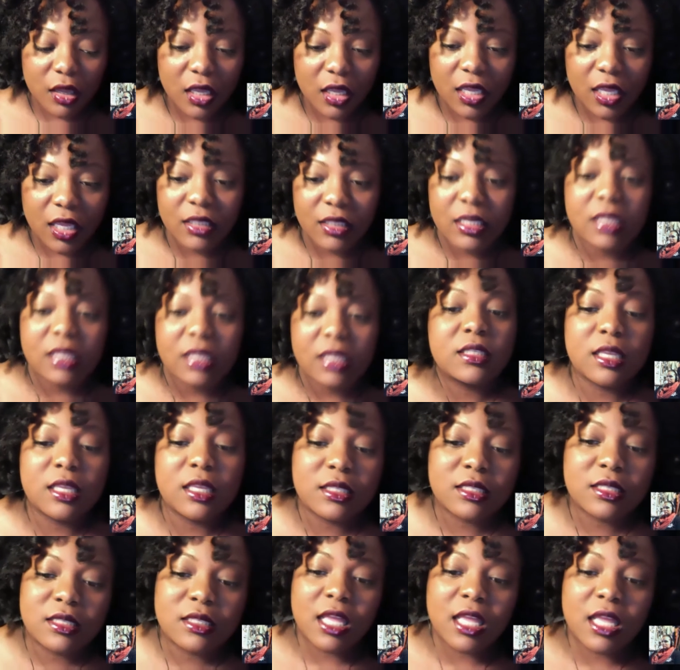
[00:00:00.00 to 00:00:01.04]

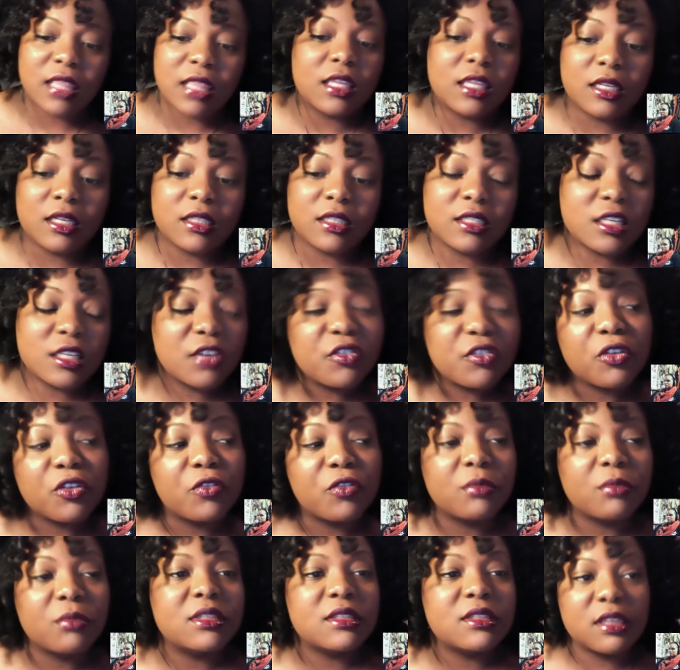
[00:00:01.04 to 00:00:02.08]
it's nothing different
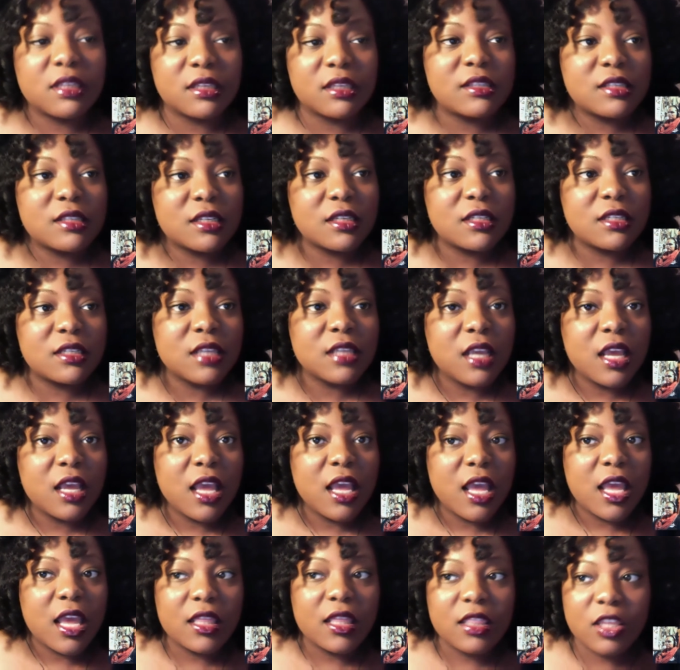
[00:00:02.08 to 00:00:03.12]
from the 60s.
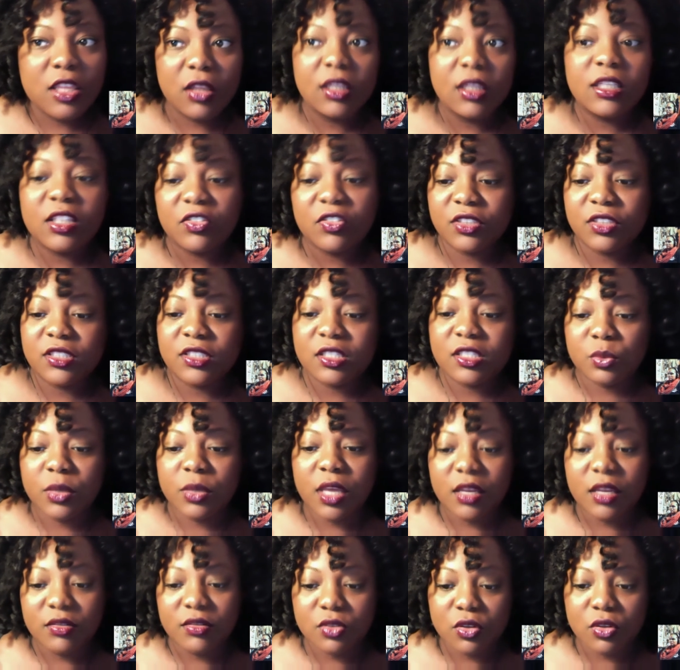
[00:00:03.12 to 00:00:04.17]
The only difference is we
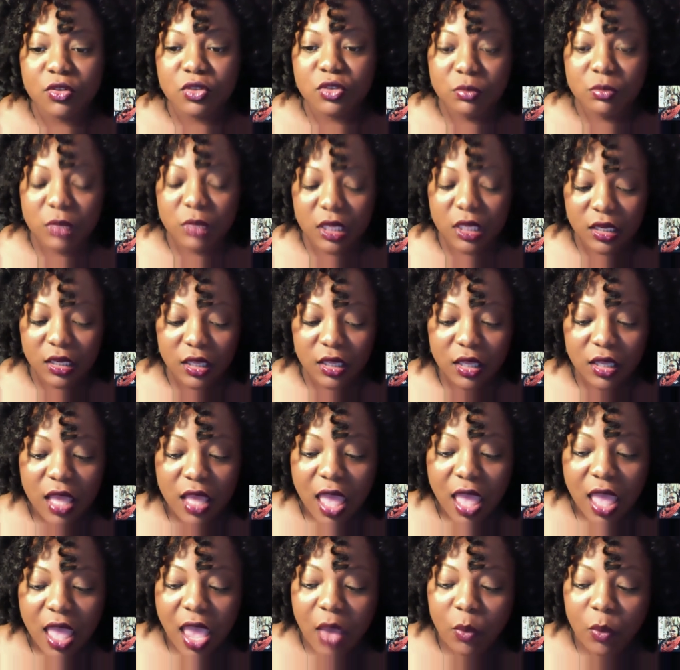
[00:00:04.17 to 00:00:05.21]
have social media.
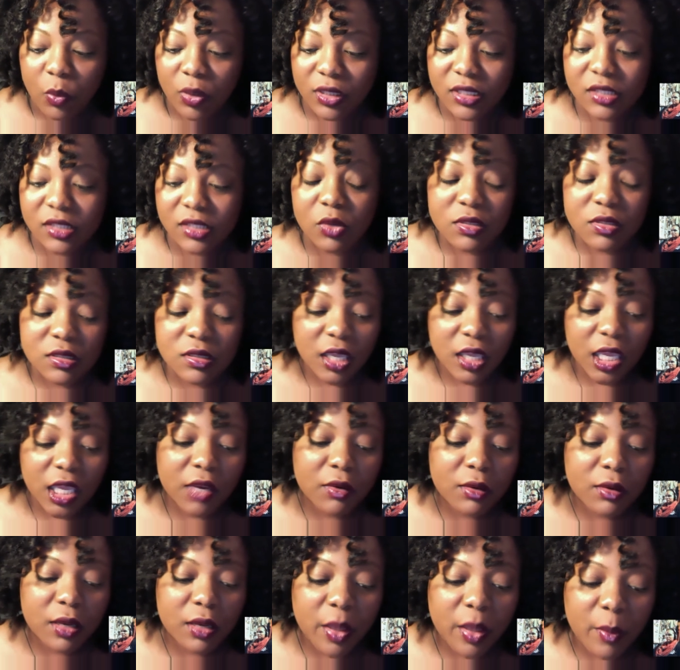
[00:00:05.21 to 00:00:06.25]
And what's so
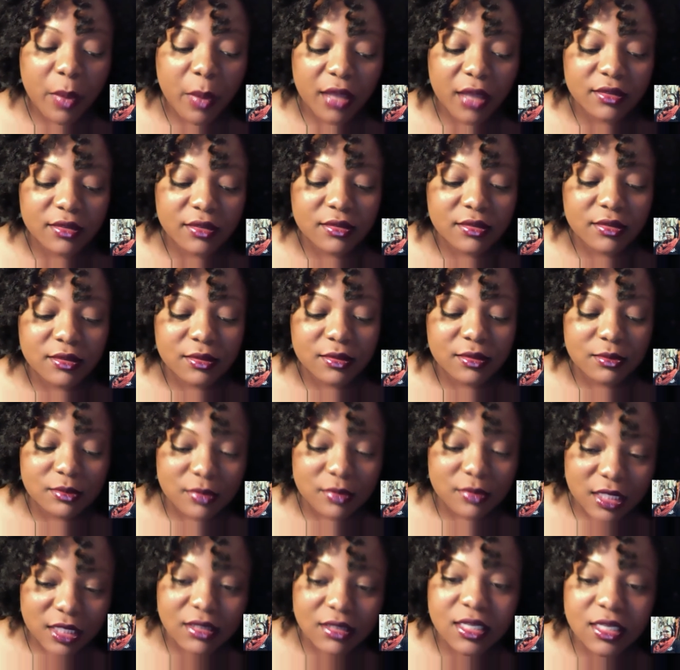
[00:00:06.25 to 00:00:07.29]
scary about
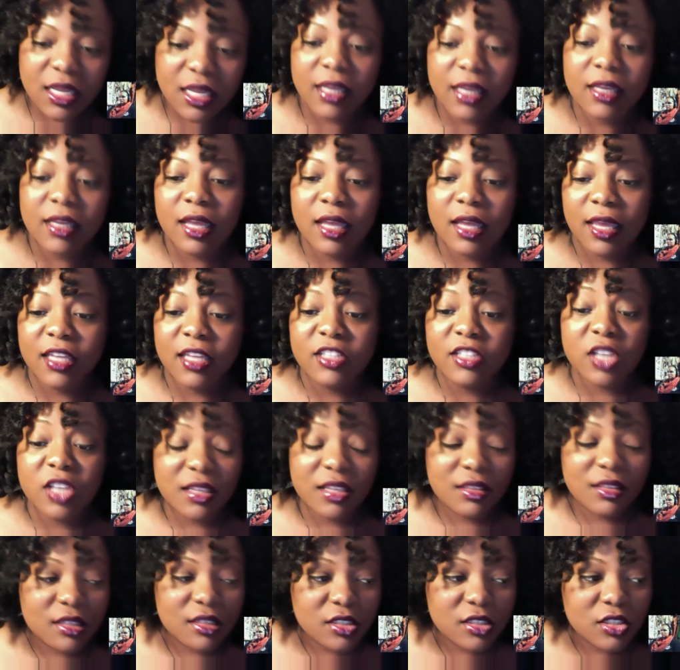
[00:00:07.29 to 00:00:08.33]
this day and age
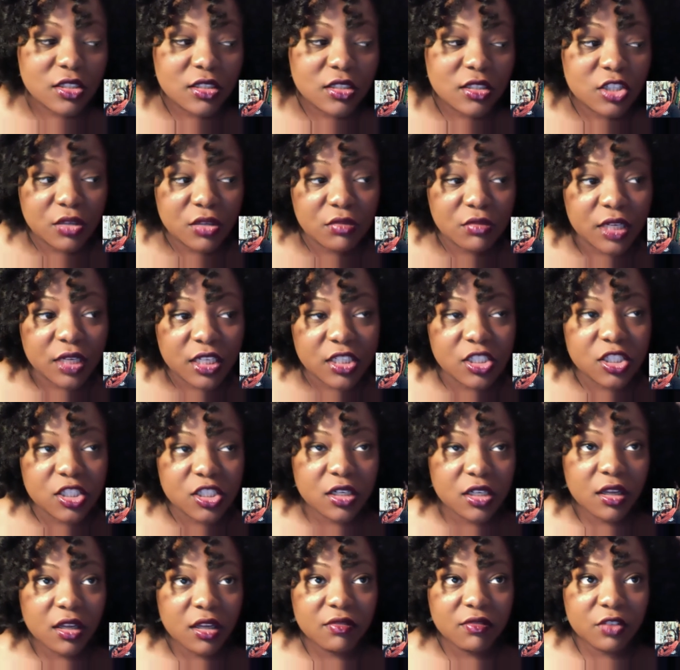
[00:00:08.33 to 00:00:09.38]
and this
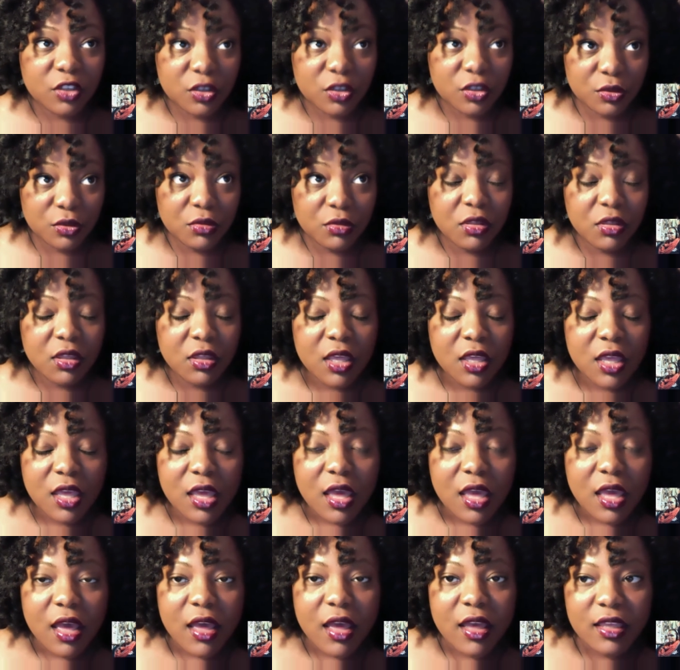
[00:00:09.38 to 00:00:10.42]
generation of youth
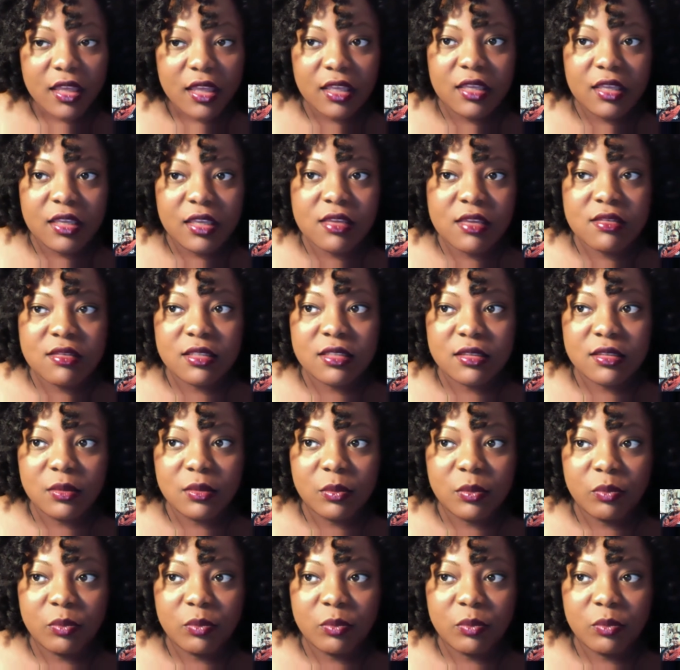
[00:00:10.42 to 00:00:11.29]
is